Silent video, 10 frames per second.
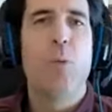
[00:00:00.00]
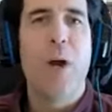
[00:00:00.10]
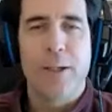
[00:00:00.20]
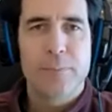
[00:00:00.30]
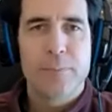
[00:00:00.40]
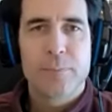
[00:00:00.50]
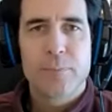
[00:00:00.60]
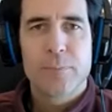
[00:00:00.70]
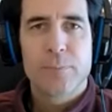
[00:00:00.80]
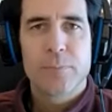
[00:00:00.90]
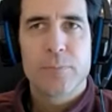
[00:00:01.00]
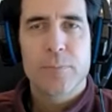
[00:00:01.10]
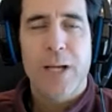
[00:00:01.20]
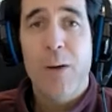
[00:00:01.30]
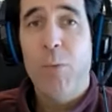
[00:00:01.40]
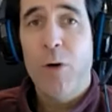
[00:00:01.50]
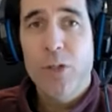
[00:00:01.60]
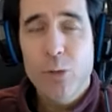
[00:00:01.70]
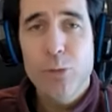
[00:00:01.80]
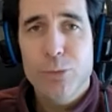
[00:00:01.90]
me well. How are
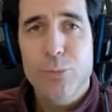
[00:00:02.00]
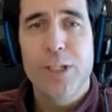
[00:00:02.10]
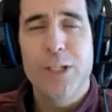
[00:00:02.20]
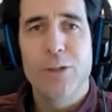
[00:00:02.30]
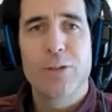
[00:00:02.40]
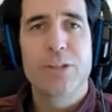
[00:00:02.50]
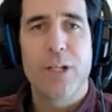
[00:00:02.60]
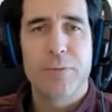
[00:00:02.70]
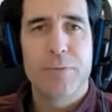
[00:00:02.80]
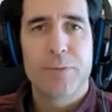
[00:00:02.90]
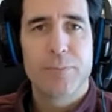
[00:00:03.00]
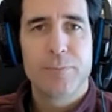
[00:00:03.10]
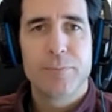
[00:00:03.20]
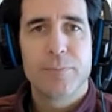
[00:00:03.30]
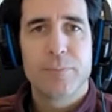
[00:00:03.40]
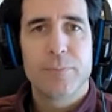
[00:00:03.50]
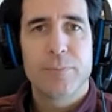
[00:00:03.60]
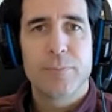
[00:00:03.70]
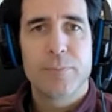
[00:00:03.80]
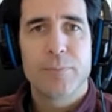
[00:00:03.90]
you treating yourself?
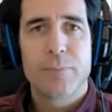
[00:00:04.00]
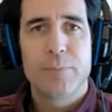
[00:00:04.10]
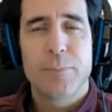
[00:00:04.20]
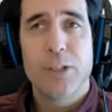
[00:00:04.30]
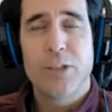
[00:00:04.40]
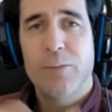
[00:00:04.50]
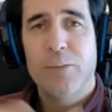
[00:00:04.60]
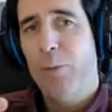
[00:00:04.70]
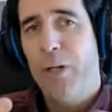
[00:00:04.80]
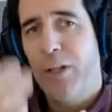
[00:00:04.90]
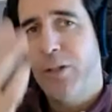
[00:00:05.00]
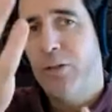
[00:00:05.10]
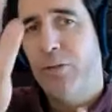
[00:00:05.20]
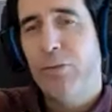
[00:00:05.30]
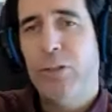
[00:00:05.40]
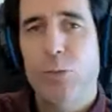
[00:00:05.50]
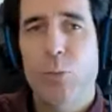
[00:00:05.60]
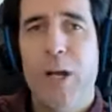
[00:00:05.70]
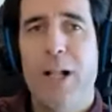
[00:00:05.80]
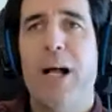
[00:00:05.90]
Because if you want others to treat you
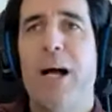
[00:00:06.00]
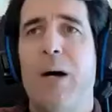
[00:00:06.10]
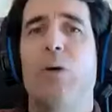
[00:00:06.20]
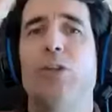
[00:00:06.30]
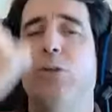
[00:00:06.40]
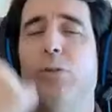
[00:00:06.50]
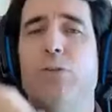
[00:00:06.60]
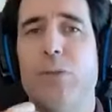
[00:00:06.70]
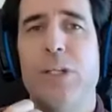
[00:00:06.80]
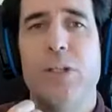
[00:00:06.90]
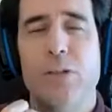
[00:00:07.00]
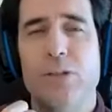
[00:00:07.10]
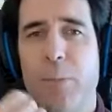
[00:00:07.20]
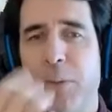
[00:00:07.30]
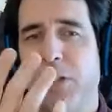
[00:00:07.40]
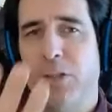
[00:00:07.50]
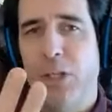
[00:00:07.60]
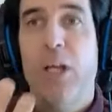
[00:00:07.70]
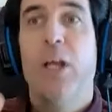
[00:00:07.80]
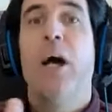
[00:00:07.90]
well, how are you treating yourself? Because
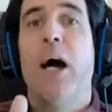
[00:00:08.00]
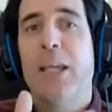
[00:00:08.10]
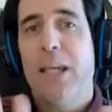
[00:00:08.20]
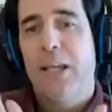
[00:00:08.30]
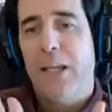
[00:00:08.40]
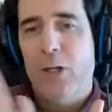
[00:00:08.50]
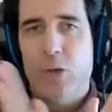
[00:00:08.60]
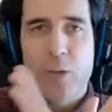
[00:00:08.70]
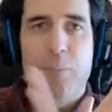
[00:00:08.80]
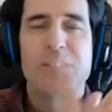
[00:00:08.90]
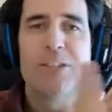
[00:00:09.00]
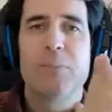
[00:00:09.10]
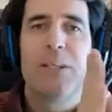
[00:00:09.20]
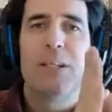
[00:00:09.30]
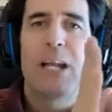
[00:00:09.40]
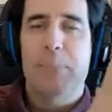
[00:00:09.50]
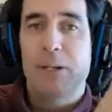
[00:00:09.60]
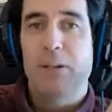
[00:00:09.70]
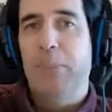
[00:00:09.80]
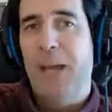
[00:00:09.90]
again, it could have been something that happened
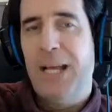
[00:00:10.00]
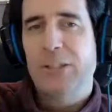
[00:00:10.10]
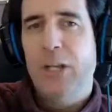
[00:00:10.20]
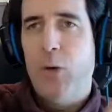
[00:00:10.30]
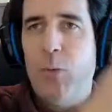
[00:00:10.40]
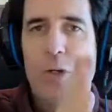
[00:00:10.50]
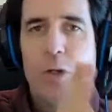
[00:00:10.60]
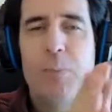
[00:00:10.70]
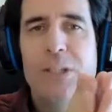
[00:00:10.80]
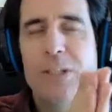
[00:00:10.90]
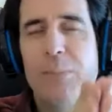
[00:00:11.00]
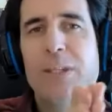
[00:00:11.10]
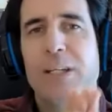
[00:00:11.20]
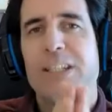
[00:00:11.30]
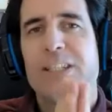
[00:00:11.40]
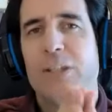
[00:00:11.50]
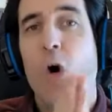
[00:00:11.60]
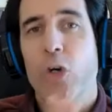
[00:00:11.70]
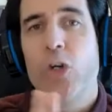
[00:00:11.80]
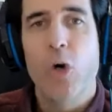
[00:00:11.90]
in the past, or it could be something that's
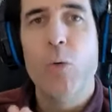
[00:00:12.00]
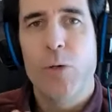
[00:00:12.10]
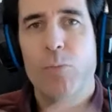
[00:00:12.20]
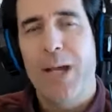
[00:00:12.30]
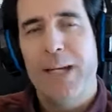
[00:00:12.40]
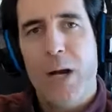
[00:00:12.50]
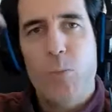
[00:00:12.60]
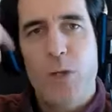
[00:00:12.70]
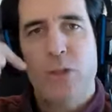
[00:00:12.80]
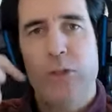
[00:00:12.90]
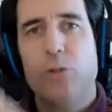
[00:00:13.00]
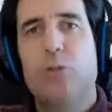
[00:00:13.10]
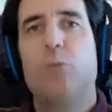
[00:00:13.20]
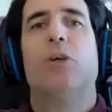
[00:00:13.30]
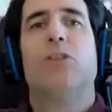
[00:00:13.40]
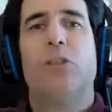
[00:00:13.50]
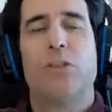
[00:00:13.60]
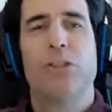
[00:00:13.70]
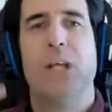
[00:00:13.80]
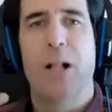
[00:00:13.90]
ongoing right now with you towards
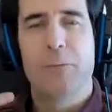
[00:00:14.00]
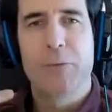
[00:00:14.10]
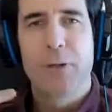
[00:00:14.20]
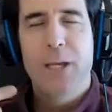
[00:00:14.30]
yourself.